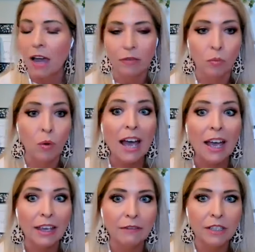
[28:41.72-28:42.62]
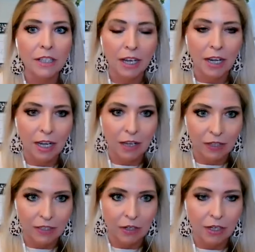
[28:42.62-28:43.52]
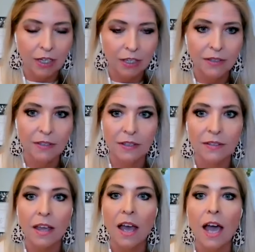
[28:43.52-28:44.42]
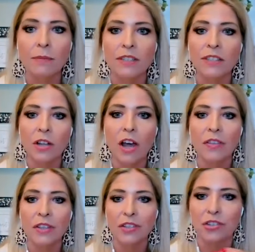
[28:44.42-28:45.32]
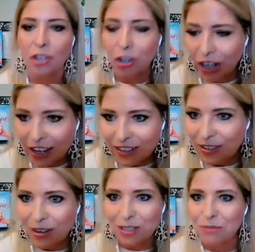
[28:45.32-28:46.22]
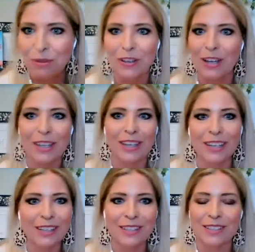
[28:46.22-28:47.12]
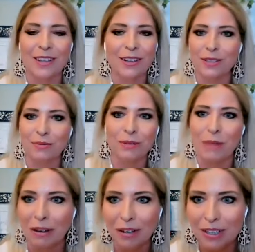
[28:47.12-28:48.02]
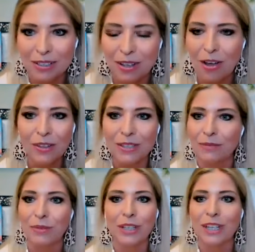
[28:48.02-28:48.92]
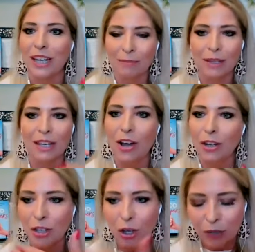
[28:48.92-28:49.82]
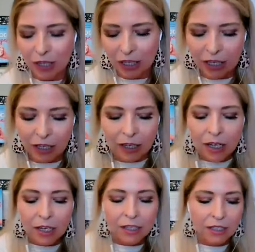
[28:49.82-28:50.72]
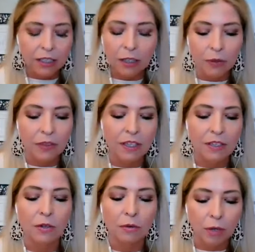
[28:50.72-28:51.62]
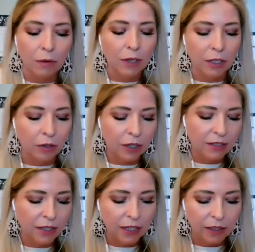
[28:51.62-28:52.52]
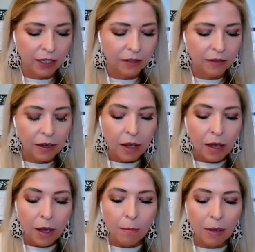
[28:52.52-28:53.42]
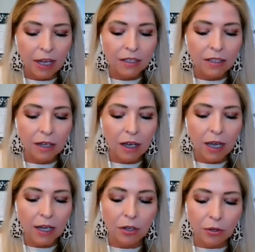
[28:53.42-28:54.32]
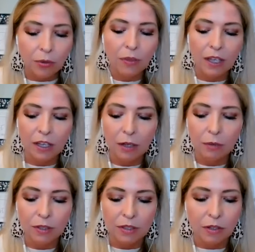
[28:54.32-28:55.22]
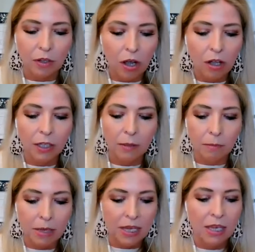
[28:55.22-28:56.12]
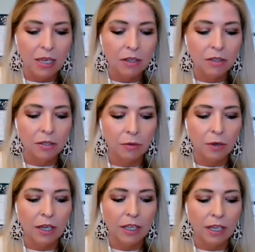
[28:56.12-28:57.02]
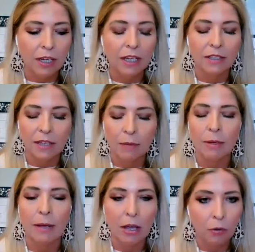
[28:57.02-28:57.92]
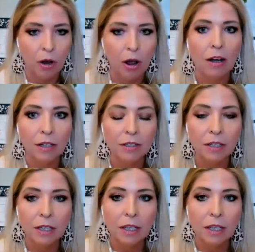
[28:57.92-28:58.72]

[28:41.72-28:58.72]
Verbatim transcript: I've arrived in any of these areas. This is, I'm still on this journey. As long as we've got kids, as long as we're married, as all these, we're going to be ongoing in dealing with these and growing in Christ likeness. But I knew that God was calling me to, again, examine my own heart.